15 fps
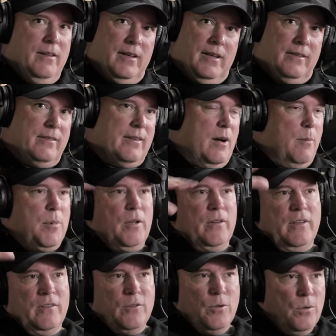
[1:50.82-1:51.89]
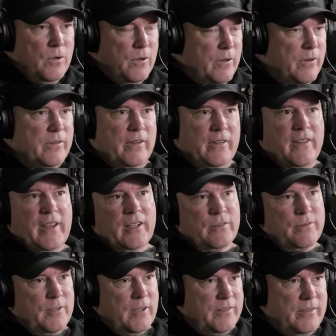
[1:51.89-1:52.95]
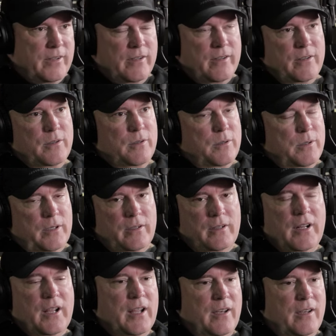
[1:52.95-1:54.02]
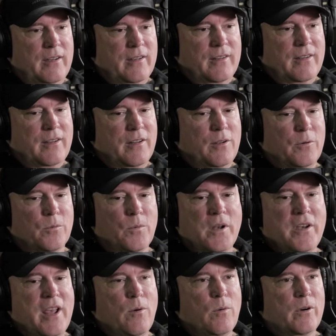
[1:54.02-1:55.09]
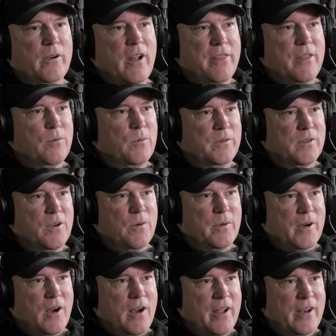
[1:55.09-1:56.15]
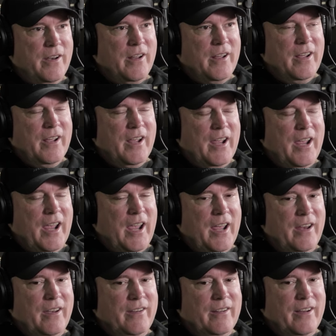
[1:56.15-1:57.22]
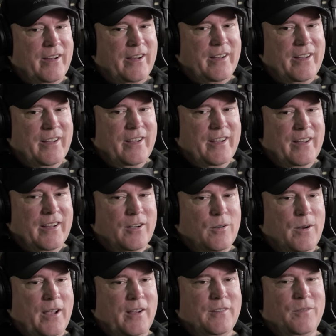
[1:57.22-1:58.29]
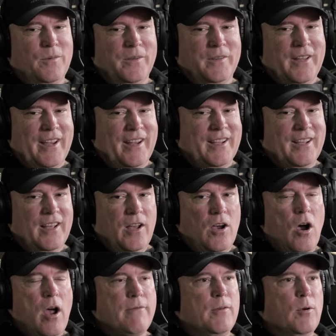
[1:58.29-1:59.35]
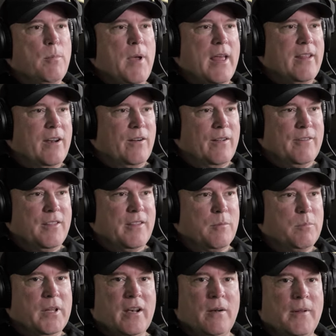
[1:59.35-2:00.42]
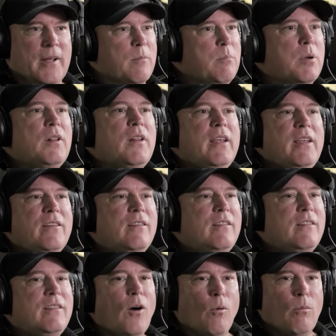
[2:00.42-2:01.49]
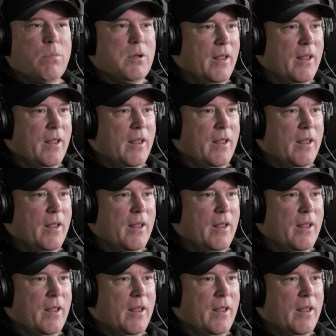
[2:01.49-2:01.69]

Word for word: it set up all these tours and things for us to do. And there was one day where nothing was going on. And Craig was like, I feel bad that I don't have anything planned. I'm like, please don't